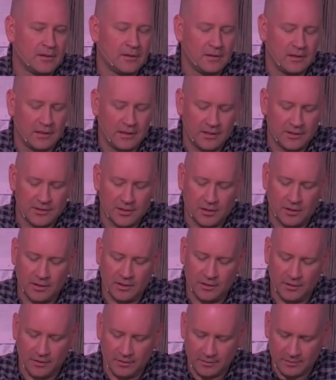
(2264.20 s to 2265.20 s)
and it's
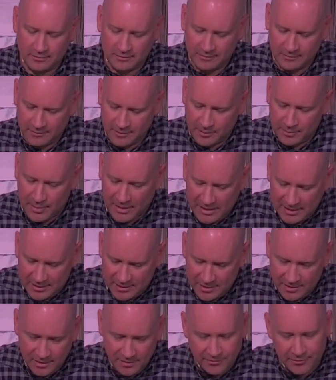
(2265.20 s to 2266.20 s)
on the
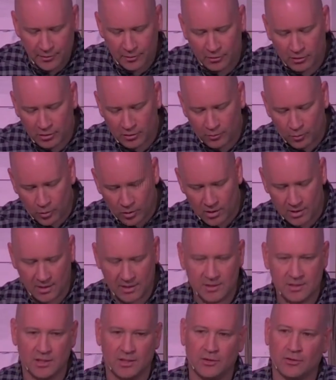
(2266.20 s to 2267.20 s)
basis of your own
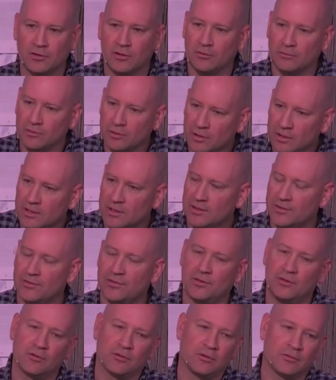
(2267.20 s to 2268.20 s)
works and your own goodness
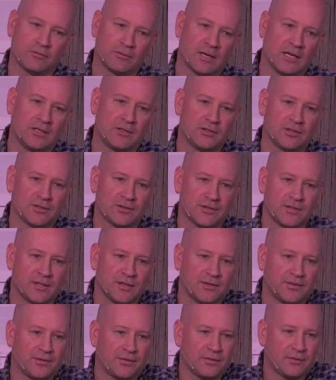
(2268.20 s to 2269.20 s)
and your own
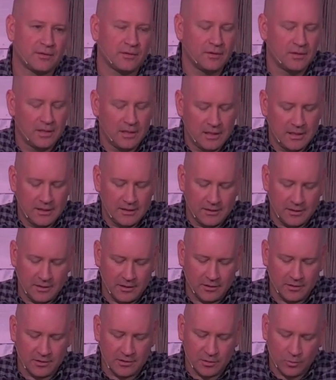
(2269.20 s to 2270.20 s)
righteousness, then
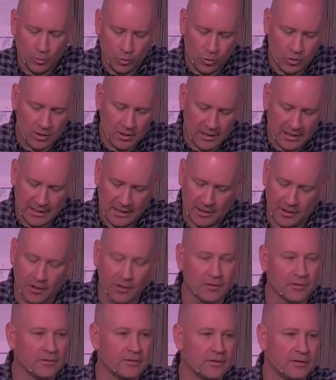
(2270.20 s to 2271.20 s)
there is a warning
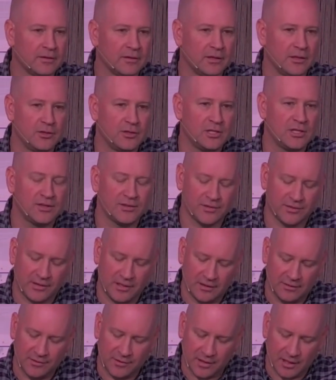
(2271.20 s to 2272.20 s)
here that Jesus
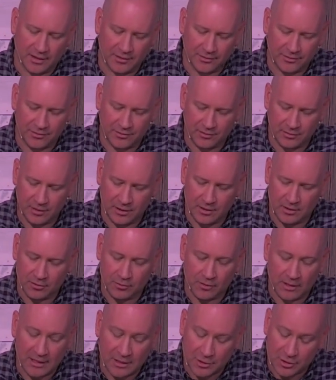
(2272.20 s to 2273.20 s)
gives us
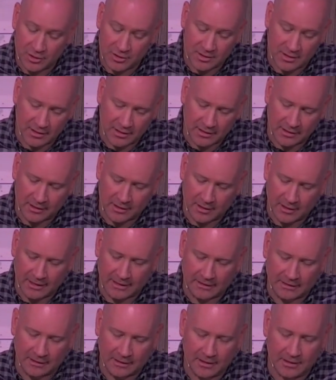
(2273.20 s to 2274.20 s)
graciously and
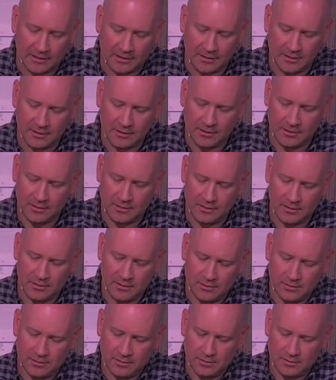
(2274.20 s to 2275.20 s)
kindly
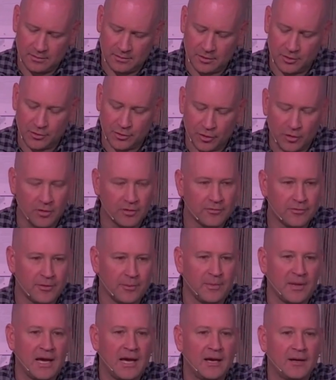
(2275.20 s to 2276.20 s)
to turn
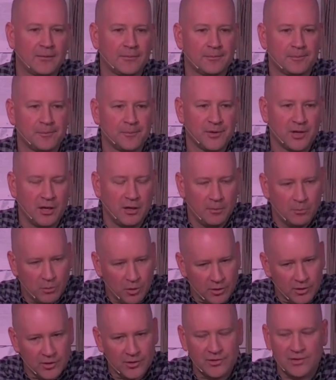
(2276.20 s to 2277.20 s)
from that, to
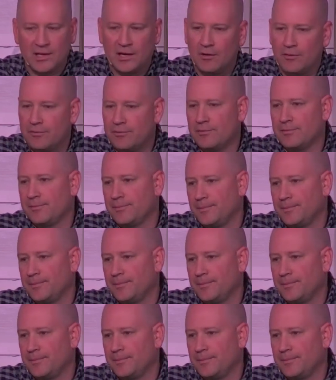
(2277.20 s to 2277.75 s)
humble yourself,